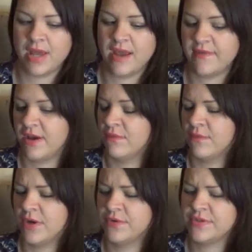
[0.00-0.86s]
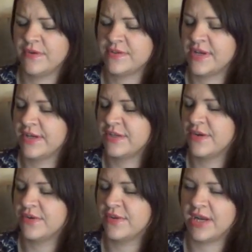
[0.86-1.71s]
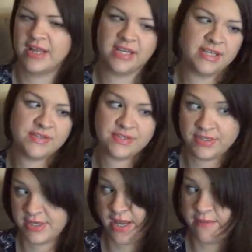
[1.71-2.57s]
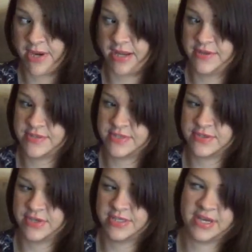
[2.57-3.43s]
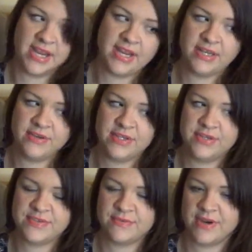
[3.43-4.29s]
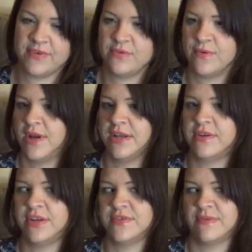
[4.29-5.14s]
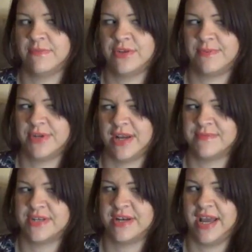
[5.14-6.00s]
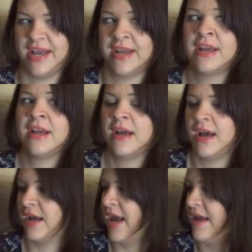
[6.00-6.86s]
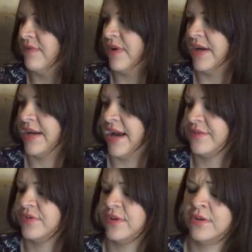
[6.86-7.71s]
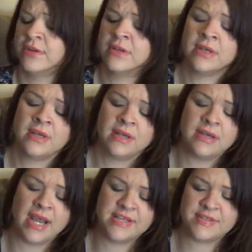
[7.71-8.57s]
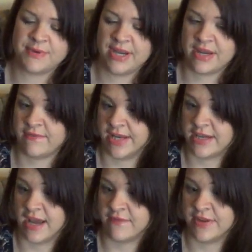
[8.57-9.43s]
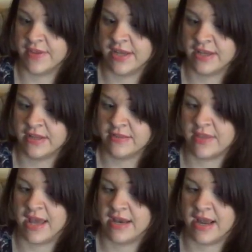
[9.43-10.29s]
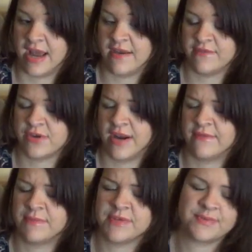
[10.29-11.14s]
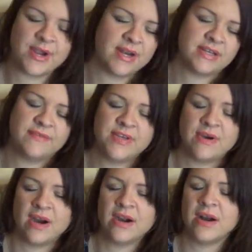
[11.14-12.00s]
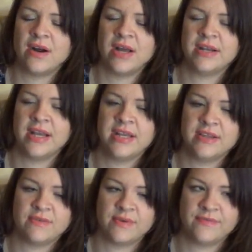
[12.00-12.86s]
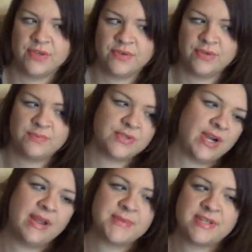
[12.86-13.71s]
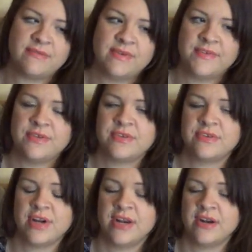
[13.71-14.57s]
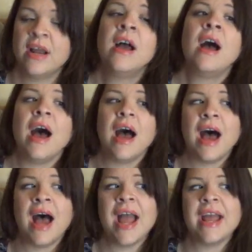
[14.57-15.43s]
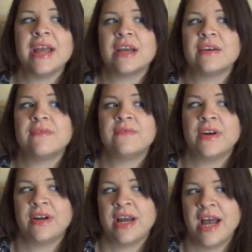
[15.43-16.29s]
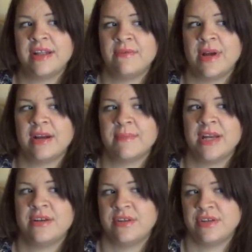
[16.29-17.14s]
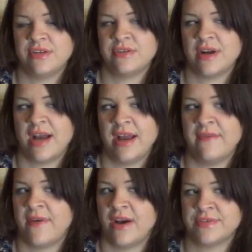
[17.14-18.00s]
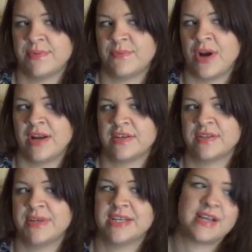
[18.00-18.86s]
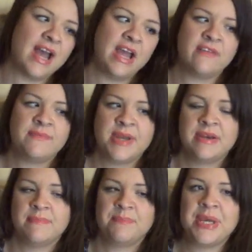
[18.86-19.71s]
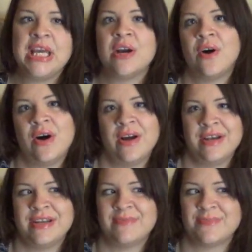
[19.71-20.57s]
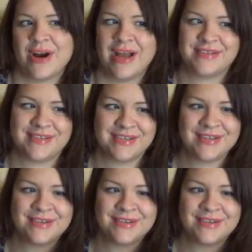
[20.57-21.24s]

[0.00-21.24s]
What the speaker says: have a rose scented toner that I like to use during the day, but I use this during the night. You can use it whenever you want. You can use it multiple times a day. Again, very natural. Nice brand. I've liked everything that I have tried from this product. If you are on any of the review groups or Amazon Review Trader, I very highly recommend that you try Fox Brim products because I have been beyond impressed.